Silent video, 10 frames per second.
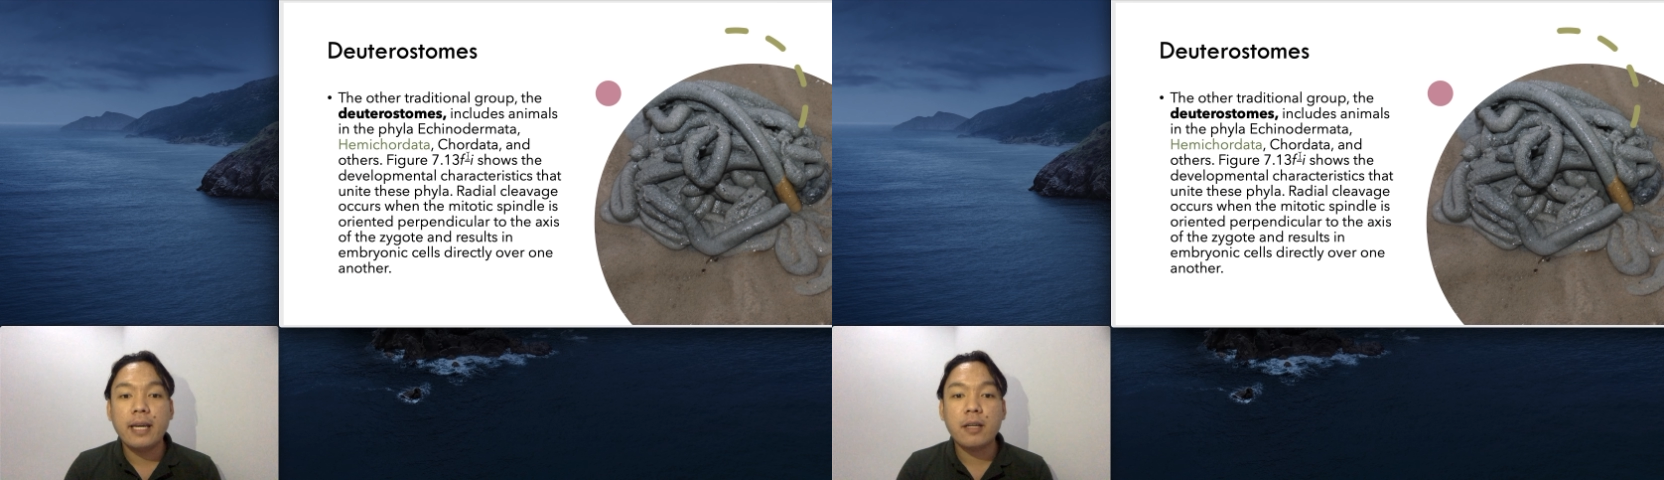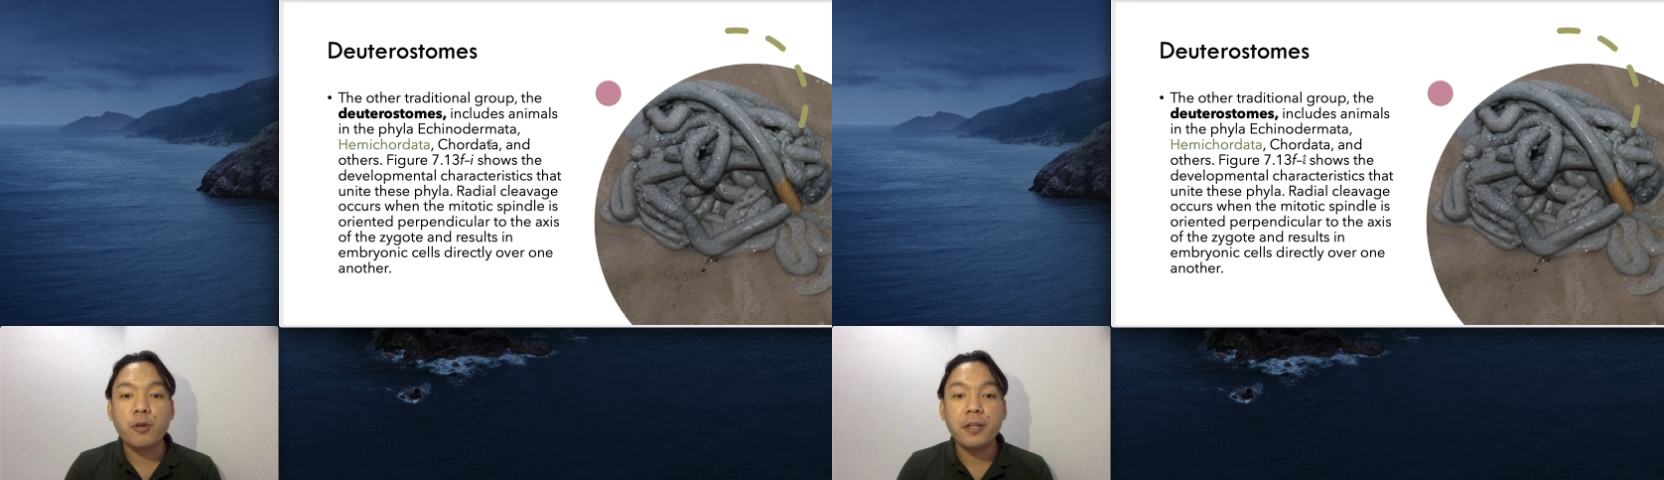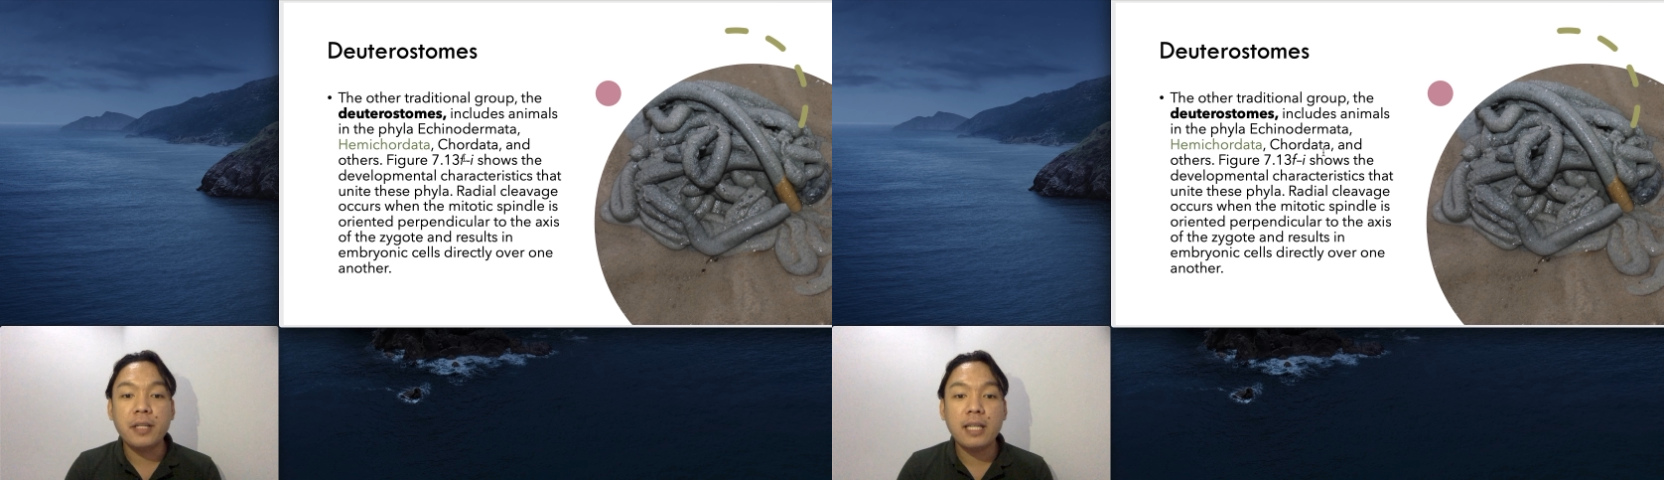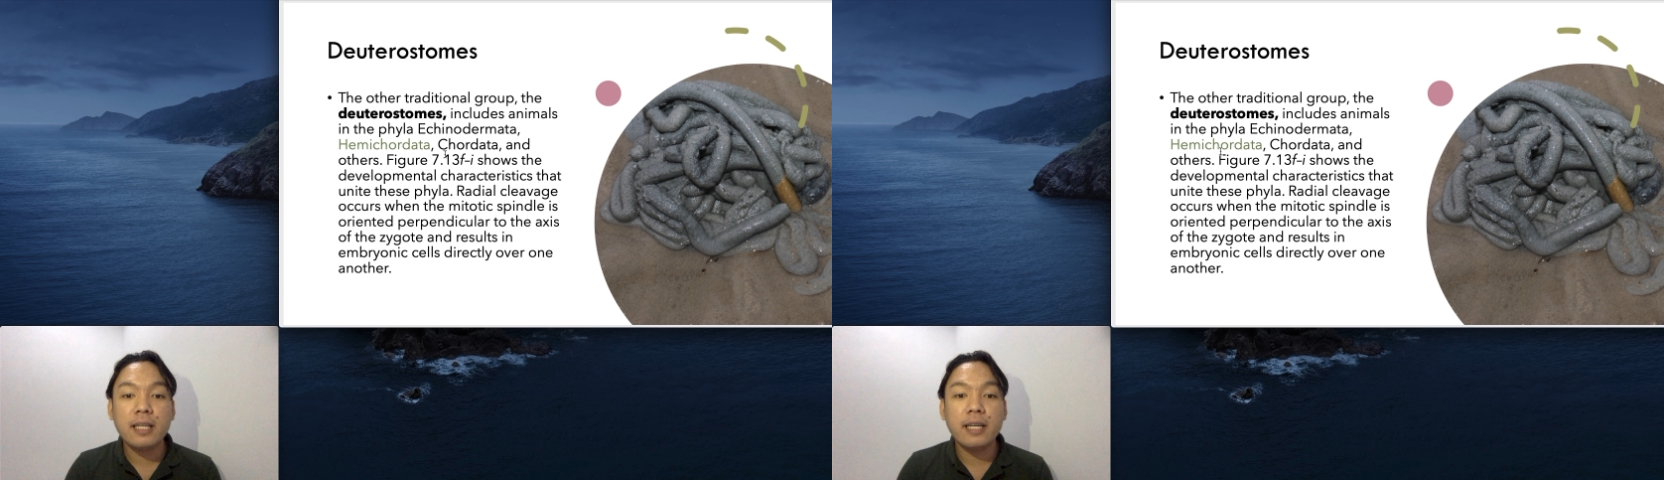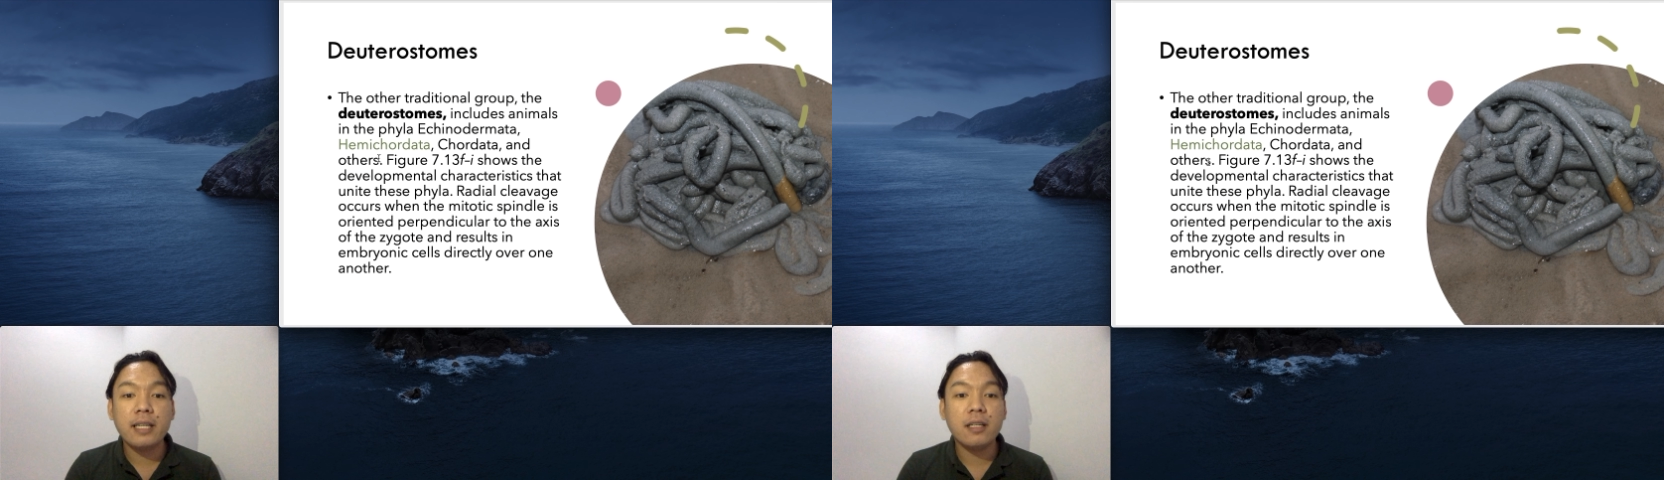
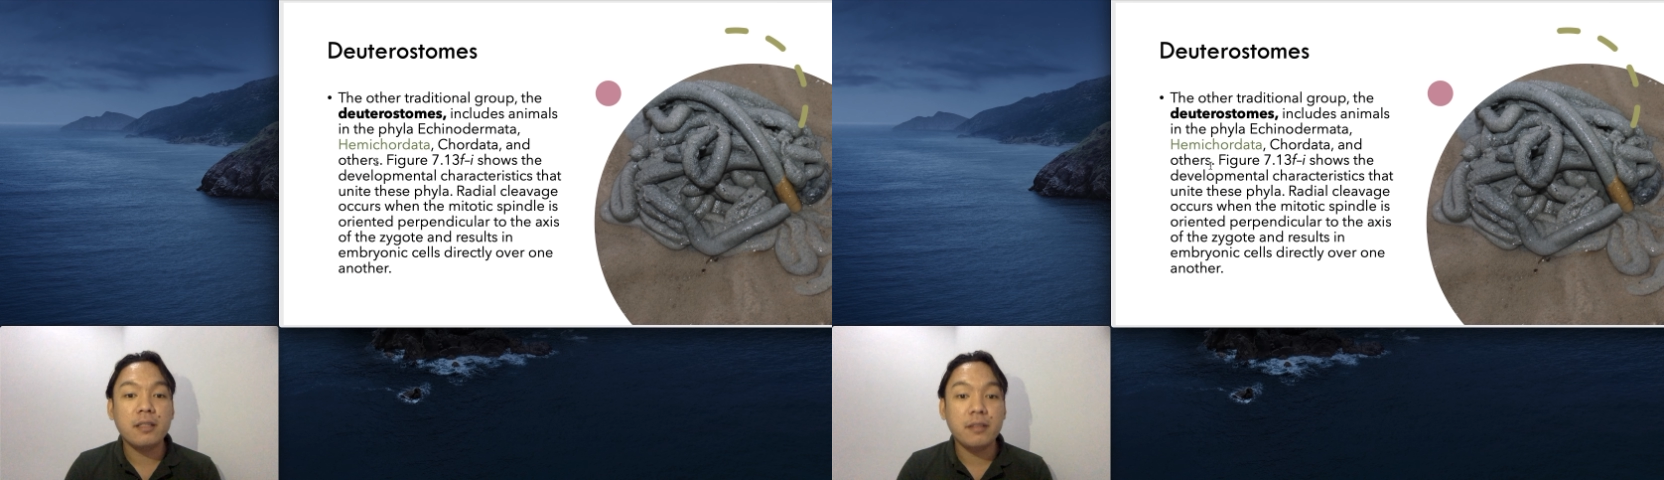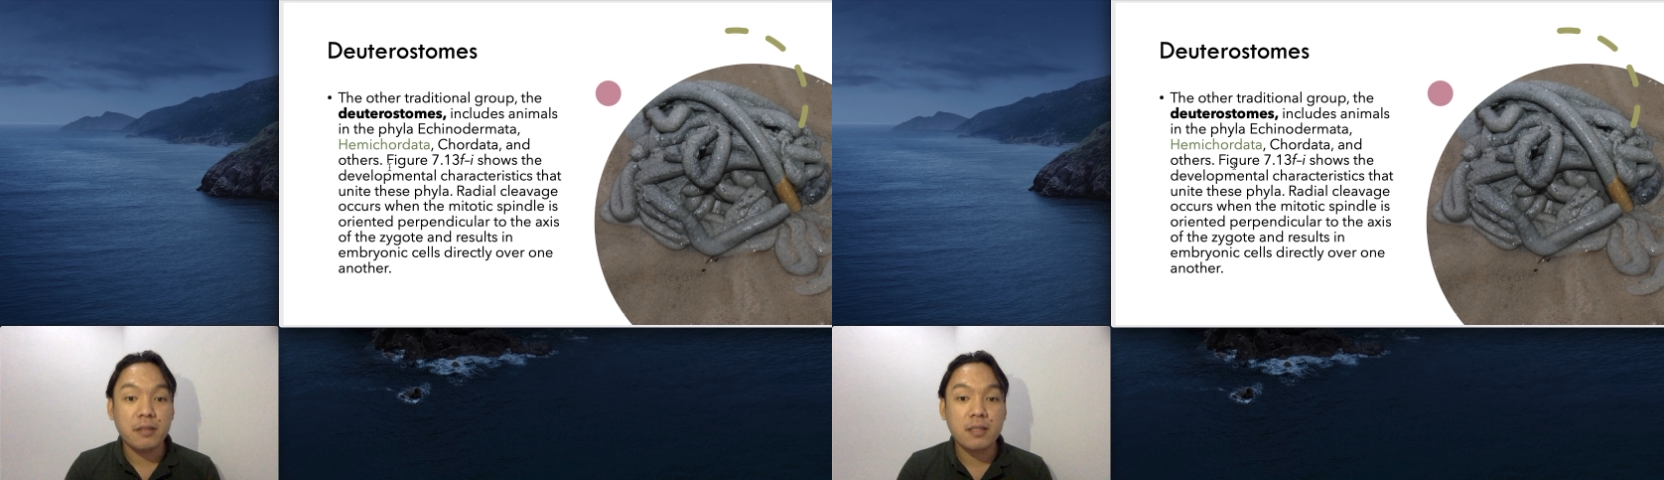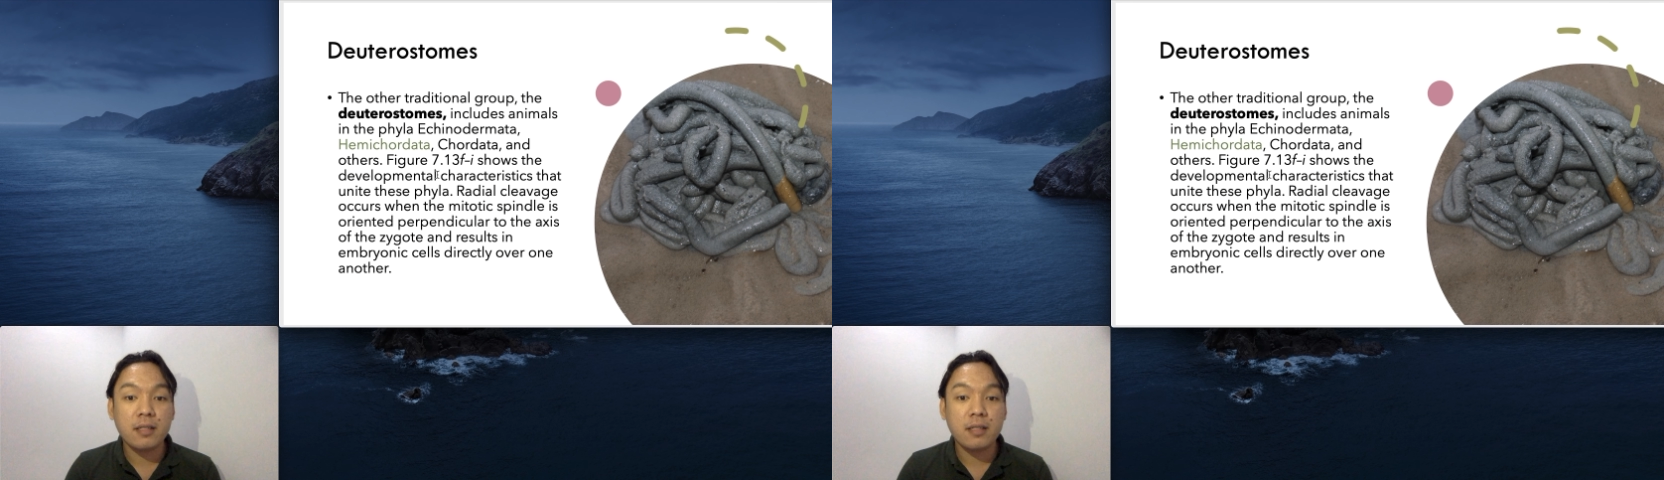chordata, and others.